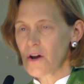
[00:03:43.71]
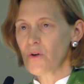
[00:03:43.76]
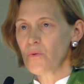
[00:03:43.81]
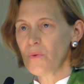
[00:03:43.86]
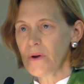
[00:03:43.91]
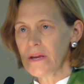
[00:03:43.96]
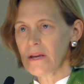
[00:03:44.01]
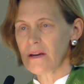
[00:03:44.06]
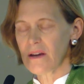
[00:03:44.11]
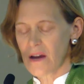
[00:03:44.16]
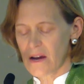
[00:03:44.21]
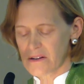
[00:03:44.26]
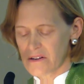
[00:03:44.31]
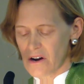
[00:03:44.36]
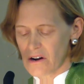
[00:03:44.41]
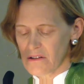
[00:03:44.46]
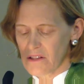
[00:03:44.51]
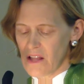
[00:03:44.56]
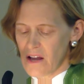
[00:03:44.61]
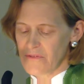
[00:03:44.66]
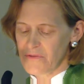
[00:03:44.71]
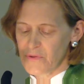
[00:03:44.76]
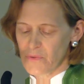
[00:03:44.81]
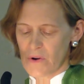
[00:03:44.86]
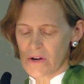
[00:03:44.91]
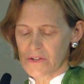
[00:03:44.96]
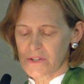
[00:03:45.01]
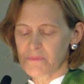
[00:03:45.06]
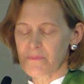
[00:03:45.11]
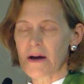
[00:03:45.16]
we and our loved
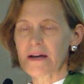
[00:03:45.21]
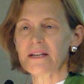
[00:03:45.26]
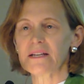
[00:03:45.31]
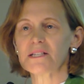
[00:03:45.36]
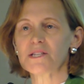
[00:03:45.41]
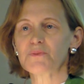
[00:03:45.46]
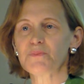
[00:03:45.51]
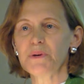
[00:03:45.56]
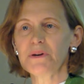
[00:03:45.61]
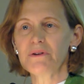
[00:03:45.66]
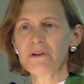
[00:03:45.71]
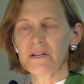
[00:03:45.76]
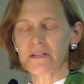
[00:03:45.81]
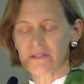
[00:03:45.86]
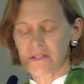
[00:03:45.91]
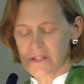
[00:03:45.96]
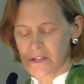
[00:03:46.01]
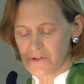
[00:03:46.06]
ones might experience,